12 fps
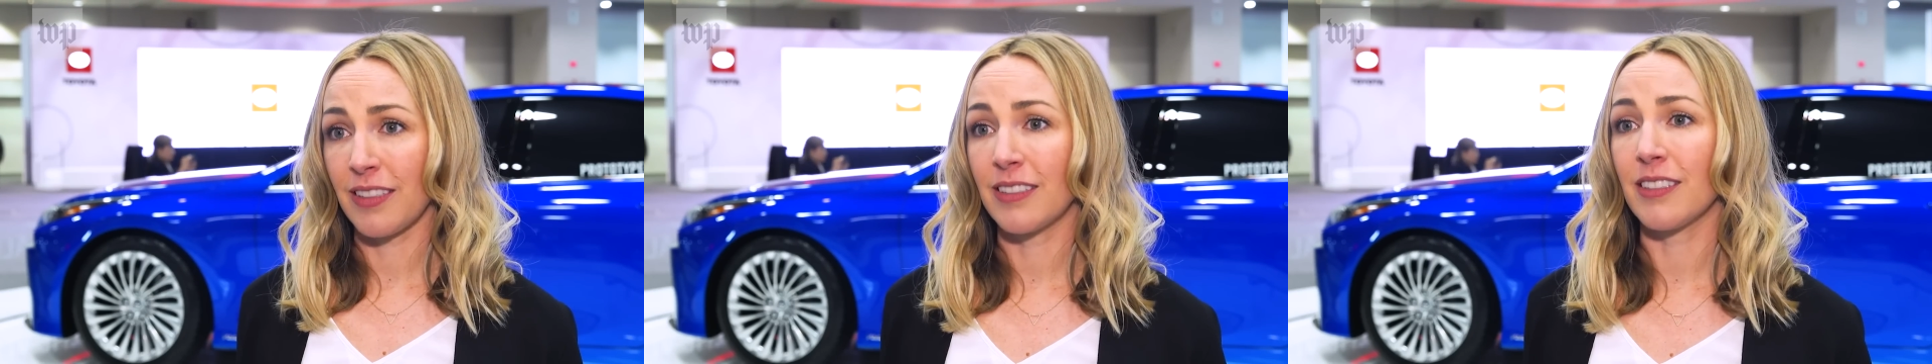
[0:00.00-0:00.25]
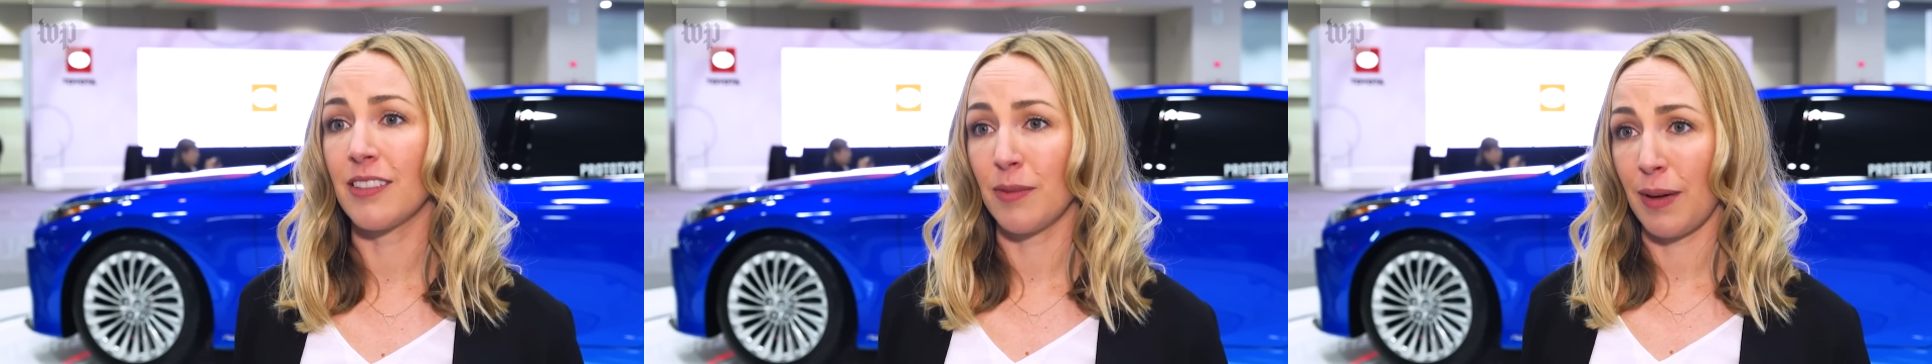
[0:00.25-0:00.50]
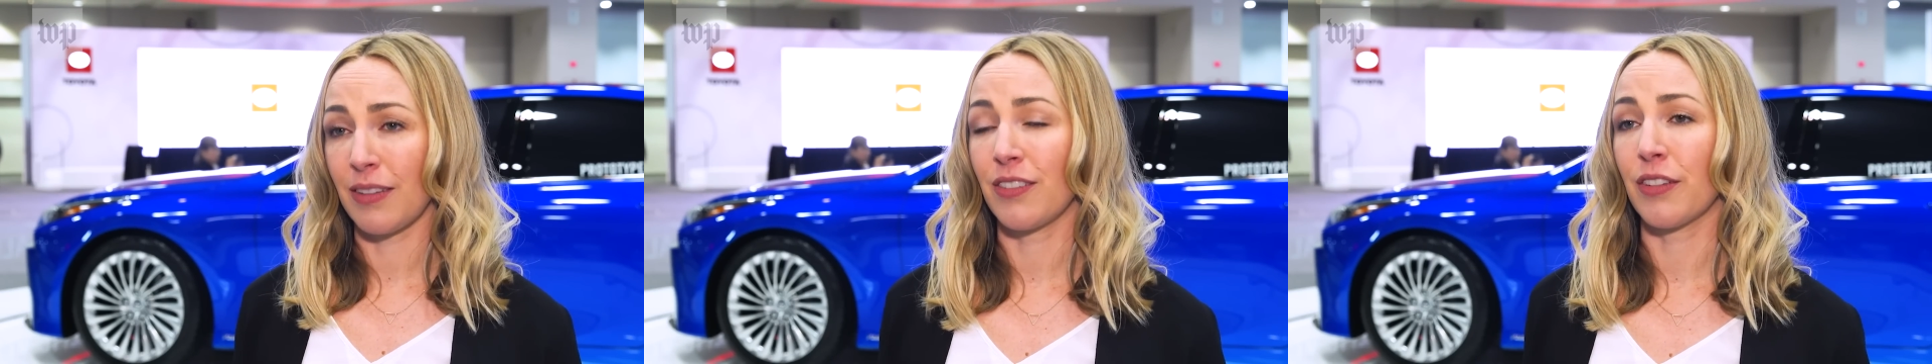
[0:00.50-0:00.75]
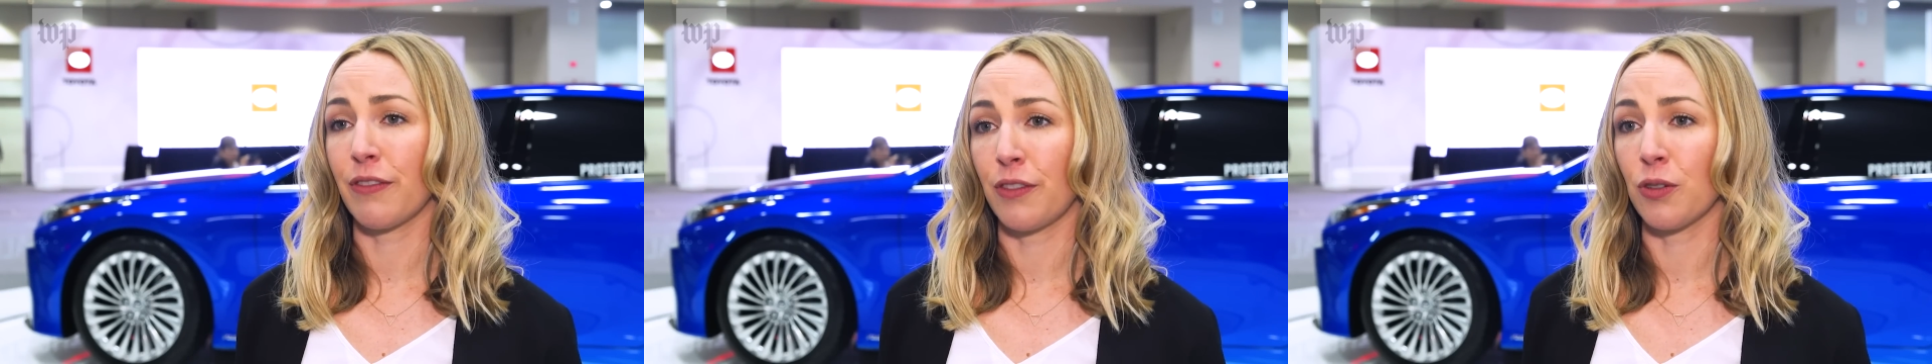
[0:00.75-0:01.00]
It's a
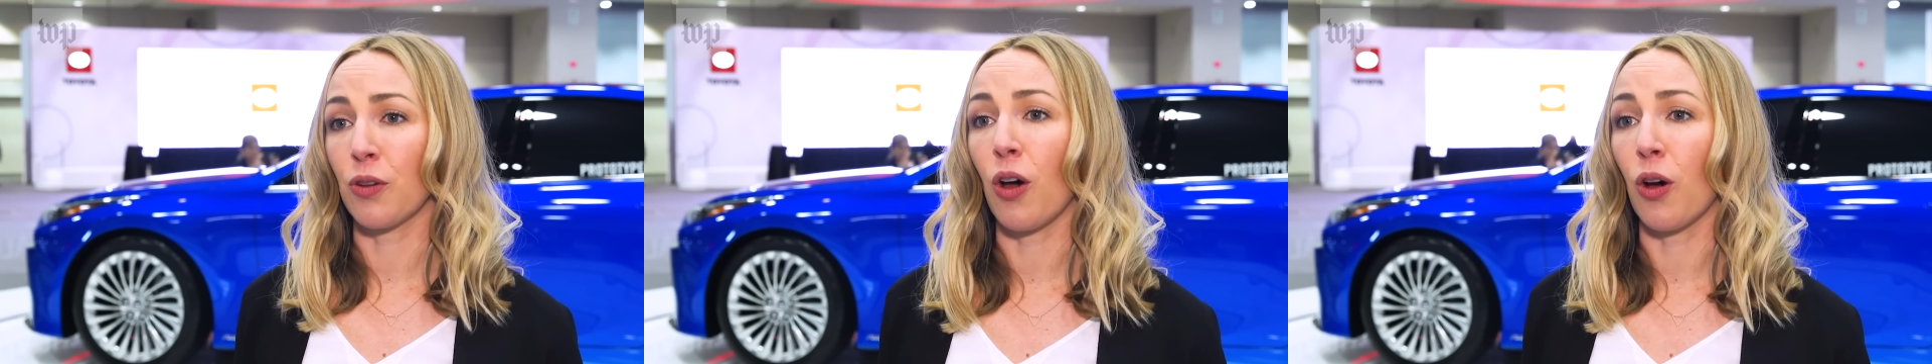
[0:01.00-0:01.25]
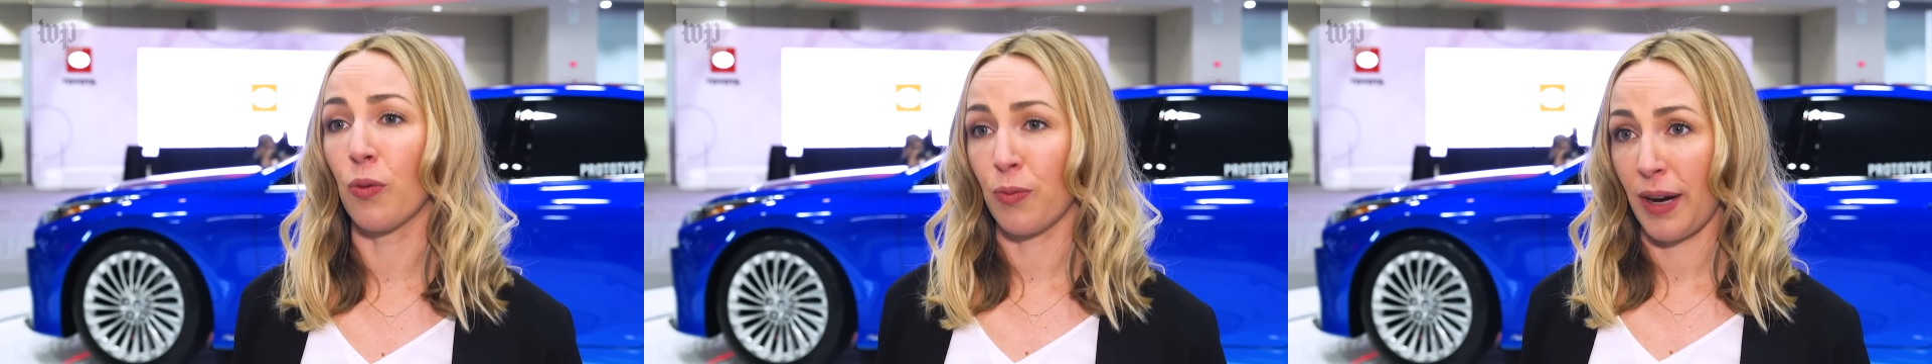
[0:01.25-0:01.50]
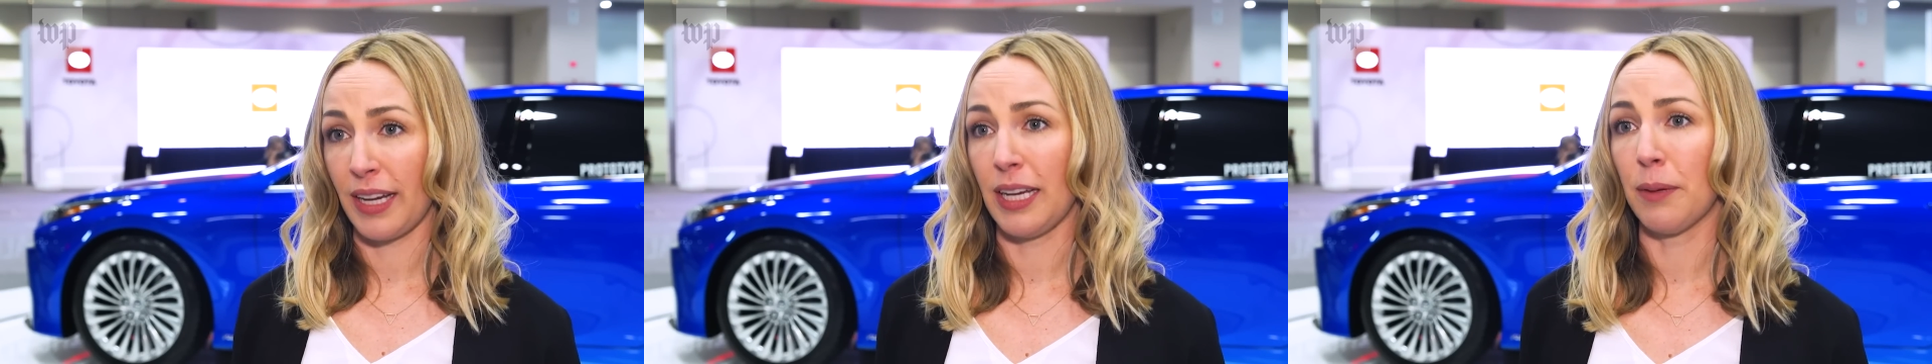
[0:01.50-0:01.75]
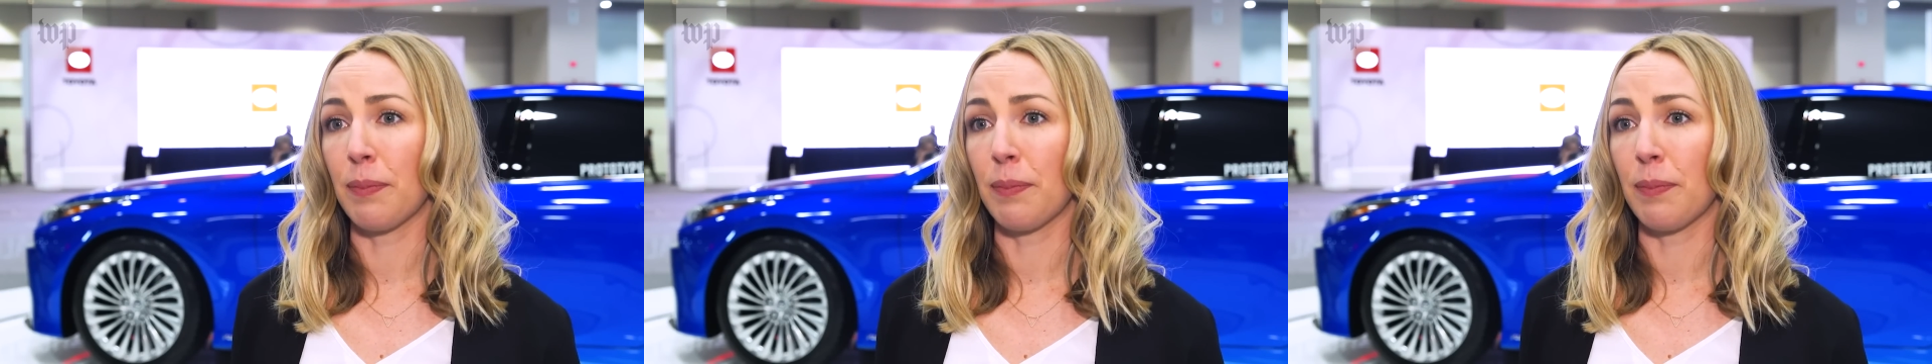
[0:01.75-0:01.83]
domestic fuel already,